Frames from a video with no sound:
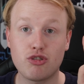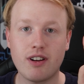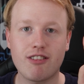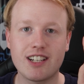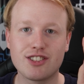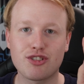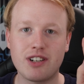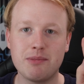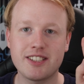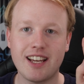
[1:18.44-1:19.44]
triggering
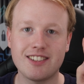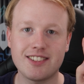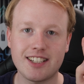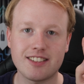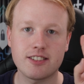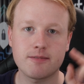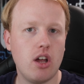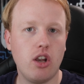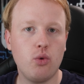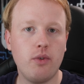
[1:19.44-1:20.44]
scripts and scenes.
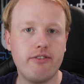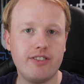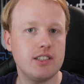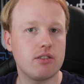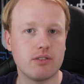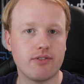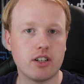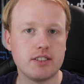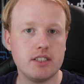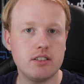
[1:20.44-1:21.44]
Along with physical
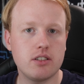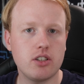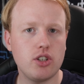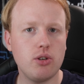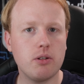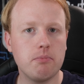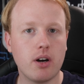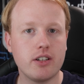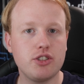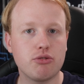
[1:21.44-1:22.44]
devices, you can
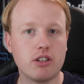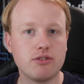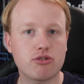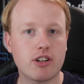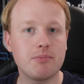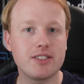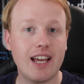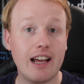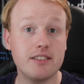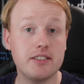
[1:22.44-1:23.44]
bind your own
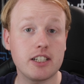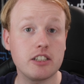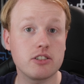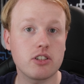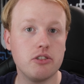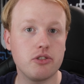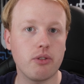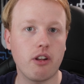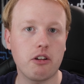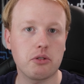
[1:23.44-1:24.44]
scripts and scenes to
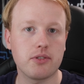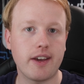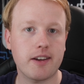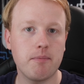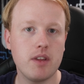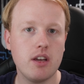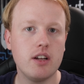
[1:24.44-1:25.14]
the LocalDeck.